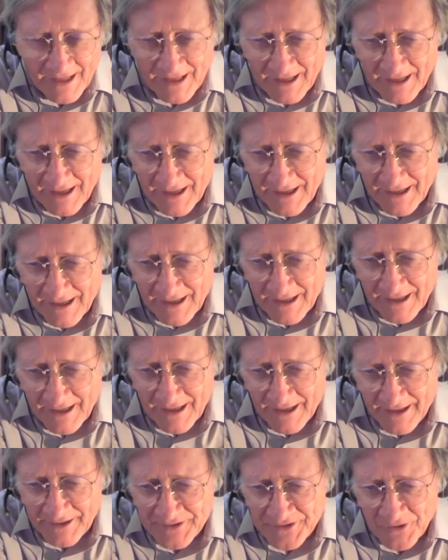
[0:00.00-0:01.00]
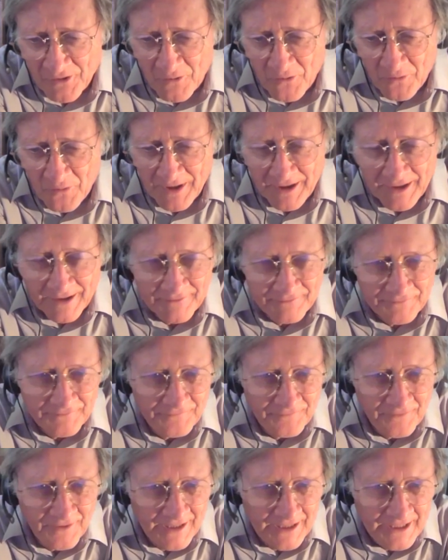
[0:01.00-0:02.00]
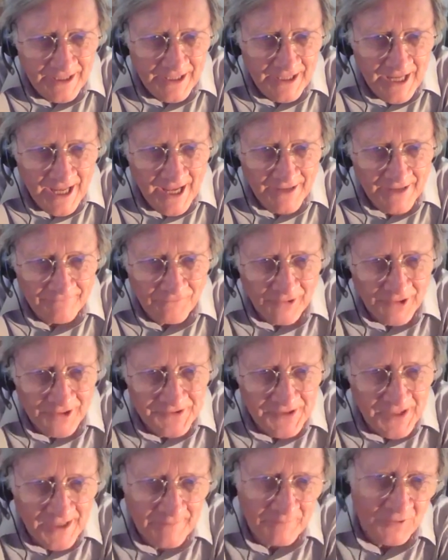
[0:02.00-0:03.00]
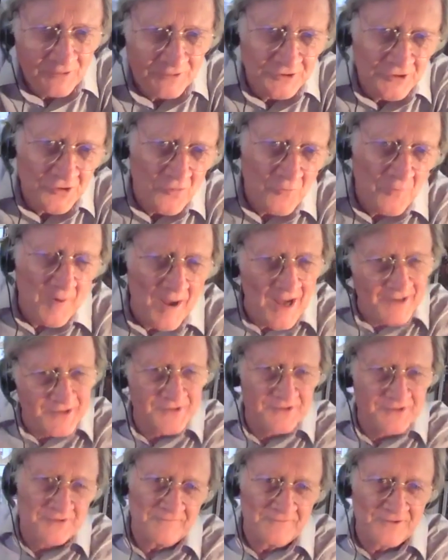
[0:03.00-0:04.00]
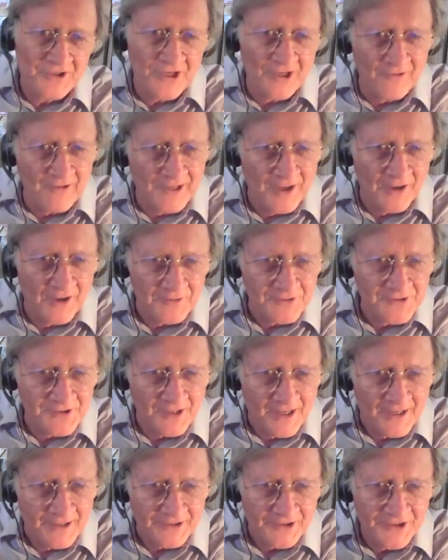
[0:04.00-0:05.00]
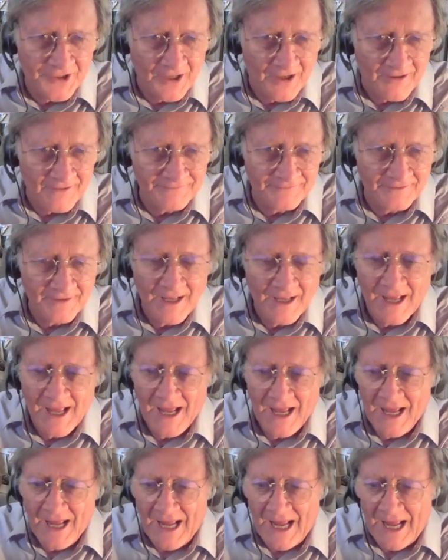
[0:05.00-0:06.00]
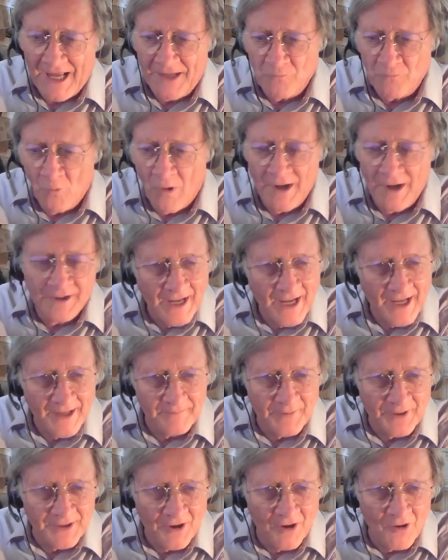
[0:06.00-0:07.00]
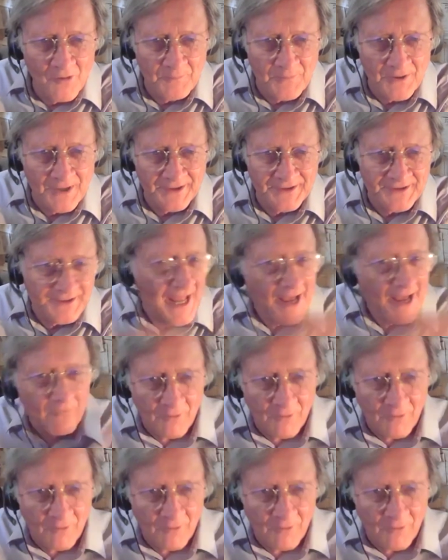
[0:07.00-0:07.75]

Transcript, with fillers: Uh, Uh, so if he had, for example, two boxes of Cheerios on a shelf and one had been opened, that